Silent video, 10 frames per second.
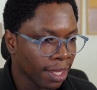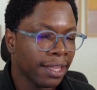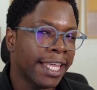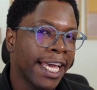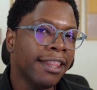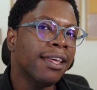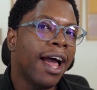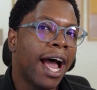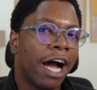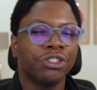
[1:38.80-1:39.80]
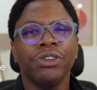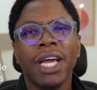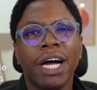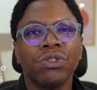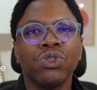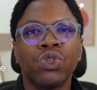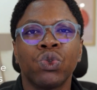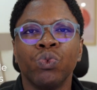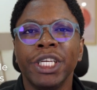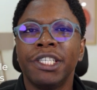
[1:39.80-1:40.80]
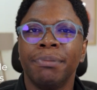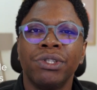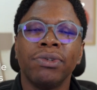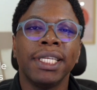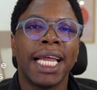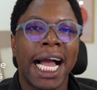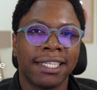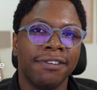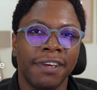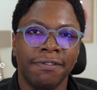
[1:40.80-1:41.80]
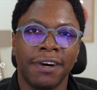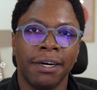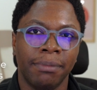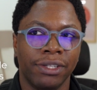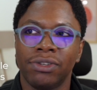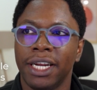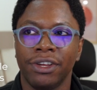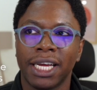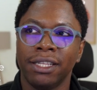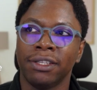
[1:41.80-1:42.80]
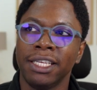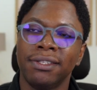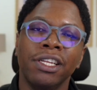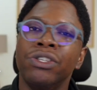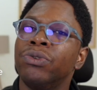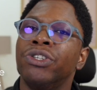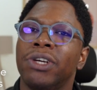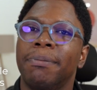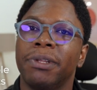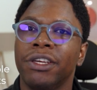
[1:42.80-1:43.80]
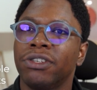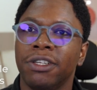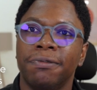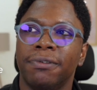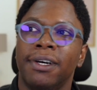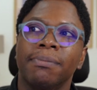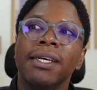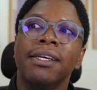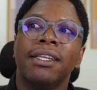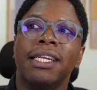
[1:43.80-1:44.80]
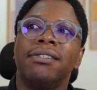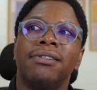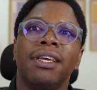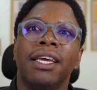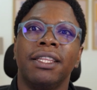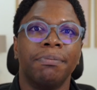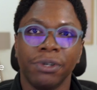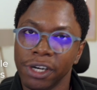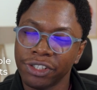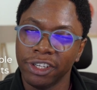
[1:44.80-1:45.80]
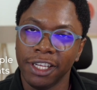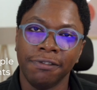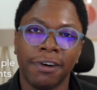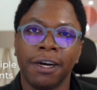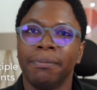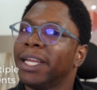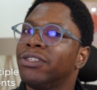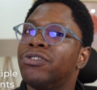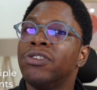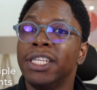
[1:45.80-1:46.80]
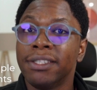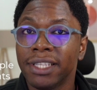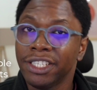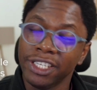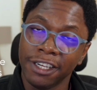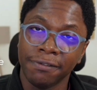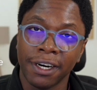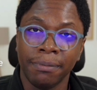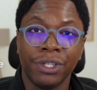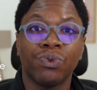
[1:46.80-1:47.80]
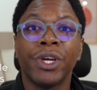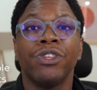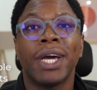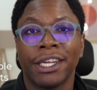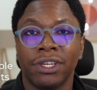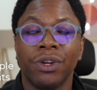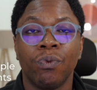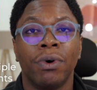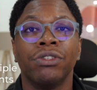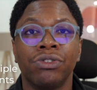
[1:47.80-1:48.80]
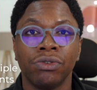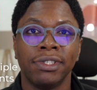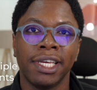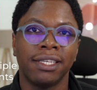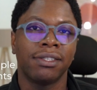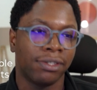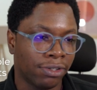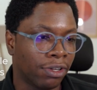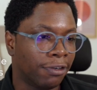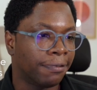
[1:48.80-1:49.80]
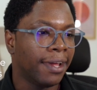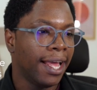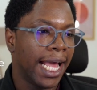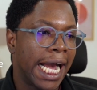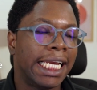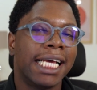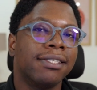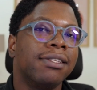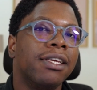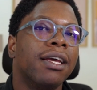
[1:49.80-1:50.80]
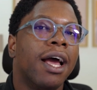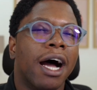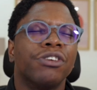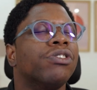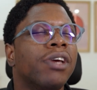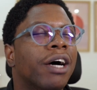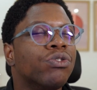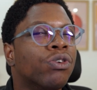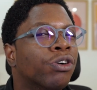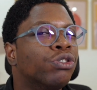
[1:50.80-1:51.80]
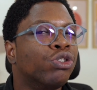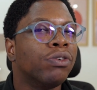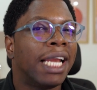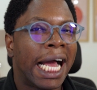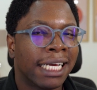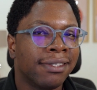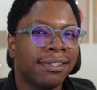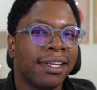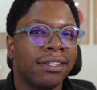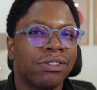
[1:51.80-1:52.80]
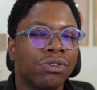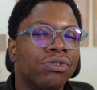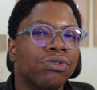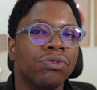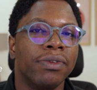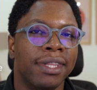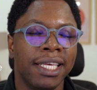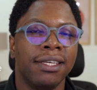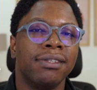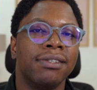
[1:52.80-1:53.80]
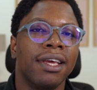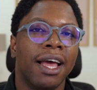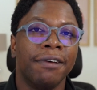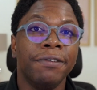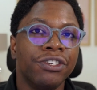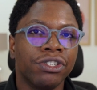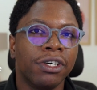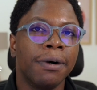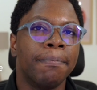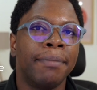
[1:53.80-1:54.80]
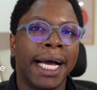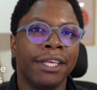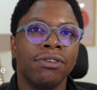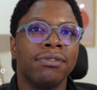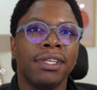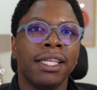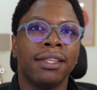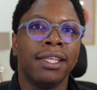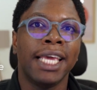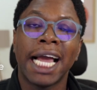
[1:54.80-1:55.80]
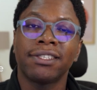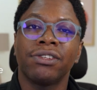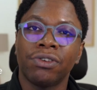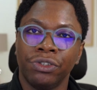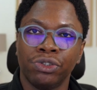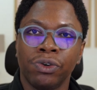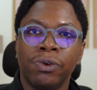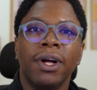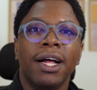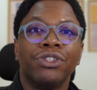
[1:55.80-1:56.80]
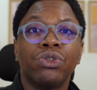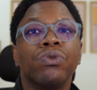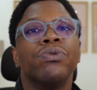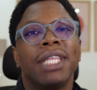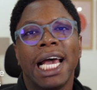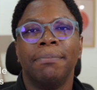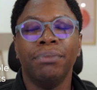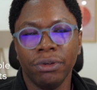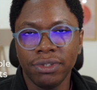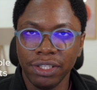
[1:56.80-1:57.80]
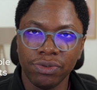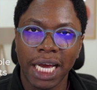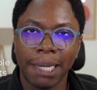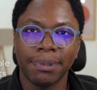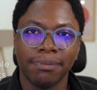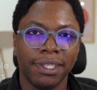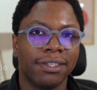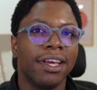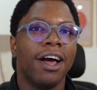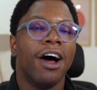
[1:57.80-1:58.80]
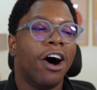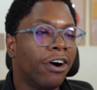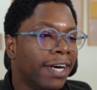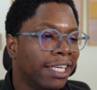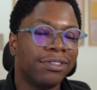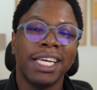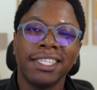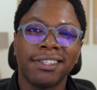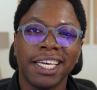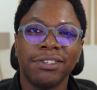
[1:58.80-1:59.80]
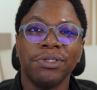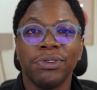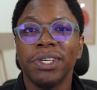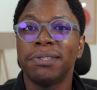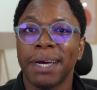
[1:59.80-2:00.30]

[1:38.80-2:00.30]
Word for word: Then I'll show you how to switch between active environments so that you can easily switch your application from, let's say, the production environment to the staging environment when you actually want to test stuff. And lastly, I'll show you how to control access to this feature by using the access control tools that are built into Appsmith. All right, so let's get into it.